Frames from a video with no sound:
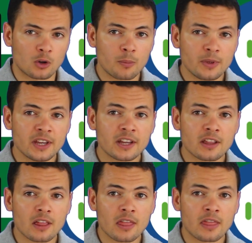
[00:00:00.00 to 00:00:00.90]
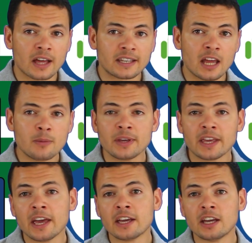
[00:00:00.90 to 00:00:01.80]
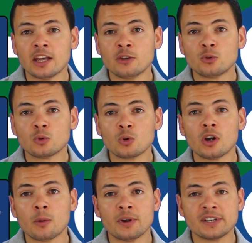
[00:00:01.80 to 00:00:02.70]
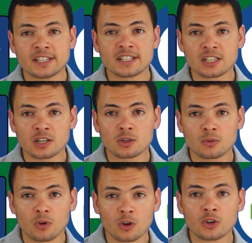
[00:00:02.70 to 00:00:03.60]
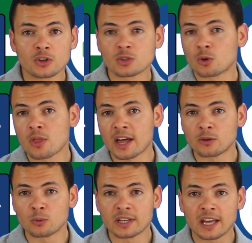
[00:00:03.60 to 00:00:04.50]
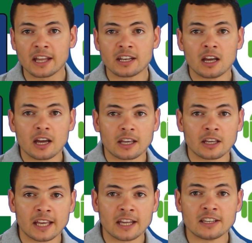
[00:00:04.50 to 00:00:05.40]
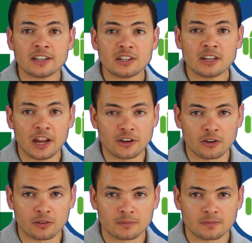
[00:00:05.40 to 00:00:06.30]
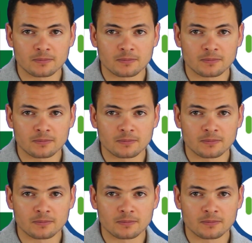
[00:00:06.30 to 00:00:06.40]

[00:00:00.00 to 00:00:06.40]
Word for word: copying that APK into a persistent folder so that we can get it later.